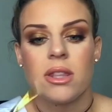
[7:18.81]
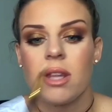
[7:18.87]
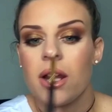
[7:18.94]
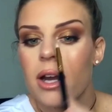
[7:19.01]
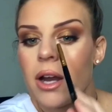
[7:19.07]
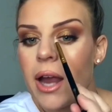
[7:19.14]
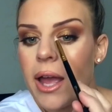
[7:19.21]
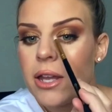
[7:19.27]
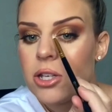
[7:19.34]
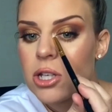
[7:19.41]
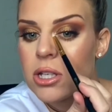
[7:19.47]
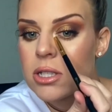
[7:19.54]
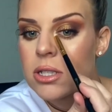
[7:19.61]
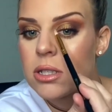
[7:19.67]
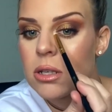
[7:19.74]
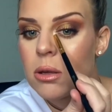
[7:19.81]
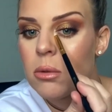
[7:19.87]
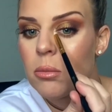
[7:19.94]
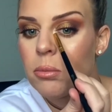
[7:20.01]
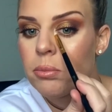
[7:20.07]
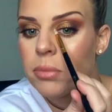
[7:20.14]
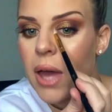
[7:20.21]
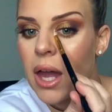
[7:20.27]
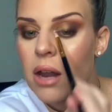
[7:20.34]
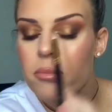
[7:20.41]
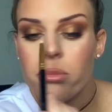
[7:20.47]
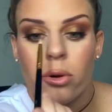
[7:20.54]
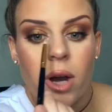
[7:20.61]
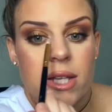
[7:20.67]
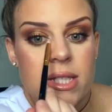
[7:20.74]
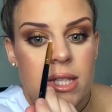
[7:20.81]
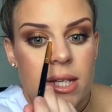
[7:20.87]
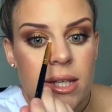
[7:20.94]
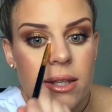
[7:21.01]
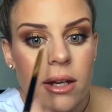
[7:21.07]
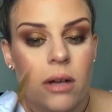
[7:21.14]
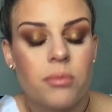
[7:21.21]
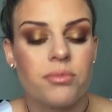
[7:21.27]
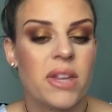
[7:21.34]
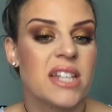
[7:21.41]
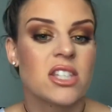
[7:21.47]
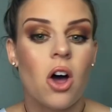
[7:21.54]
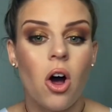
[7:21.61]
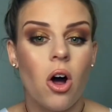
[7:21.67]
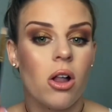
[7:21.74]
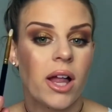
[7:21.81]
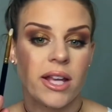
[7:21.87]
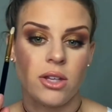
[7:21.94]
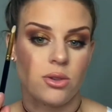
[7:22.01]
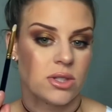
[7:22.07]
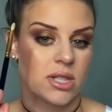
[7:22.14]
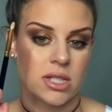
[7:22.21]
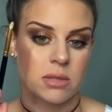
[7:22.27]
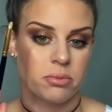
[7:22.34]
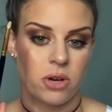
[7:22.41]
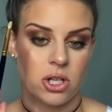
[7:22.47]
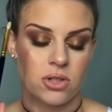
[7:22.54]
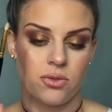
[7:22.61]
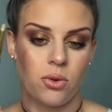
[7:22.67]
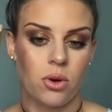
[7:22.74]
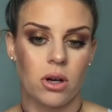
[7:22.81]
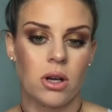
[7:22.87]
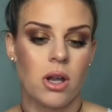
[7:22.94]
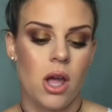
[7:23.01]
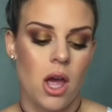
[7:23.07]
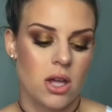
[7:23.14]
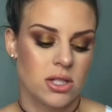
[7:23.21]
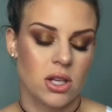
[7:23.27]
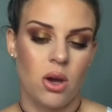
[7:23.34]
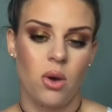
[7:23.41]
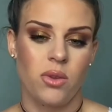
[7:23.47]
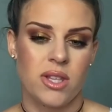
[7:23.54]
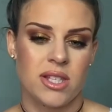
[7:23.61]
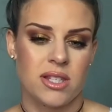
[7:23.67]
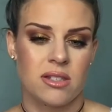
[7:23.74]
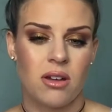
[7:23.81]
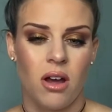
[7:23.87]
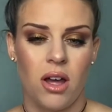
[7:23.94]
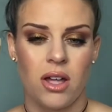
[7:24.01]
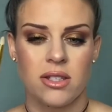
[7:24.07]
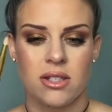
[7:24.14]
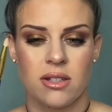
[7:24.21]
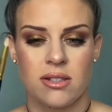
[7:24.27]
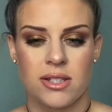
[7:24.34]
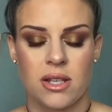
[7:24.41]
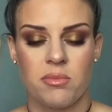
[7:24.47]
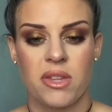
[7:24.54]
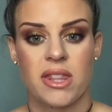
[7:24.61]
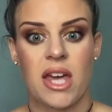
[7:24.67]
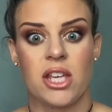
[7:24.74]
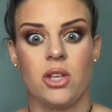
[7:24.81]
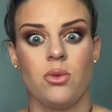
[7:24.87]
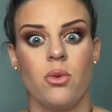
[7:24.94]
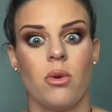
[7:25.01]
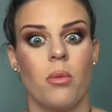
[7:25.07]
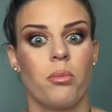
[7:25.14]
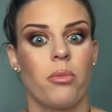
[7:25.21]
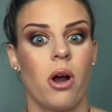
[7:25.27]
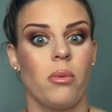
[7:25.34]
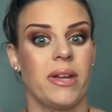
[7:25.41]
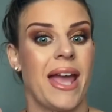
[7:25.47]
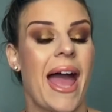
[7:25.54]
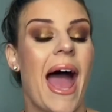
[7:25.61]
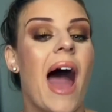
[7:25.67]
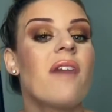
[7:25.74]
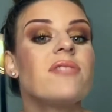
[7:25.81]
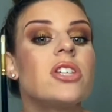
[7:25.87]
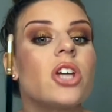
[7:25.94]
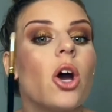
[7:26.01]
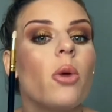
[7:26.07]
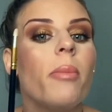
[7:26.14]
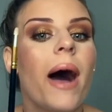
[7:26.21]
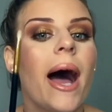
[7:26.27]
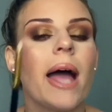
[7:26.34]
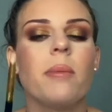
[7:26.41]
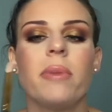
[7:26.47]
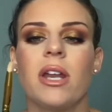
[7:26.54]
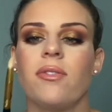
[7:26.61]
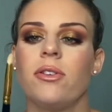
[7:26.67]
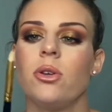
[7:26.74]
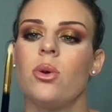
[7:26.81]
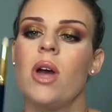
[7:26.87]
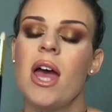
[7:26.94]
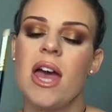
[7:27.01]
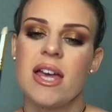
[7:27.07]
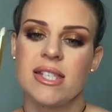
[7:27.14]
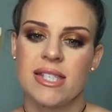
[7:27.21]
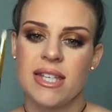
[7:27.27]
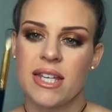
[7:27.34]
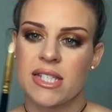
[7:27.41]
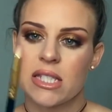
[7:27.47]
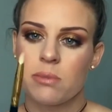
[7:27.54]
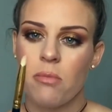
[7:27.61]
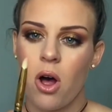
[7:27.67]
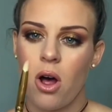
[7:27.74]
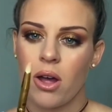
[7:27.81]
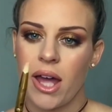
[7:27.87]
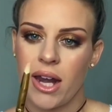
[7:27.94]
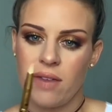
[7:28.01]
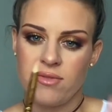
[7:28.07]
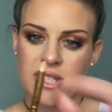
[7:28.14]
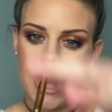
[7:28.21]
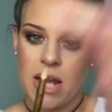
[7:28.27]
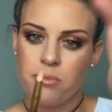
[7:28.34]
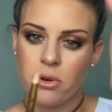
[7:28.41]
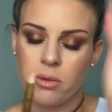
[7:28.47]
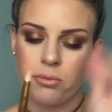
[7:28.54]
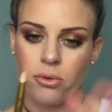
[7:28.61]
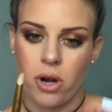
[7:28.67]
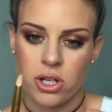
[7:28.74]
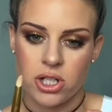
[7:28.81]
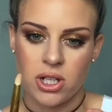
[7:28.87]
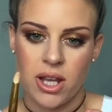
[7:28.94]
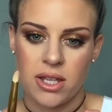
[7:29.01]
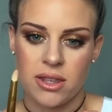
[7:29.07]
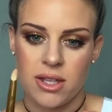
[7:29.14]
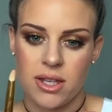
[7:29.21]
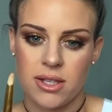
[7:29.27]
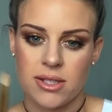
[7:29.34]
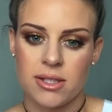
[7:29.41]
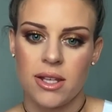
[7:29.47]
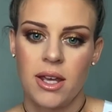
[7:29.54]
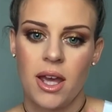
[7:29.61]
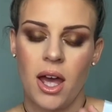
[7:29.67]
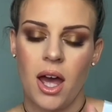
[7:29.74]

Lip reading: in there, and just kind of press it in there. That's all I use this brush for. So this is not something that you probably have to go buy, but if you see a small kind of tapered brush like this,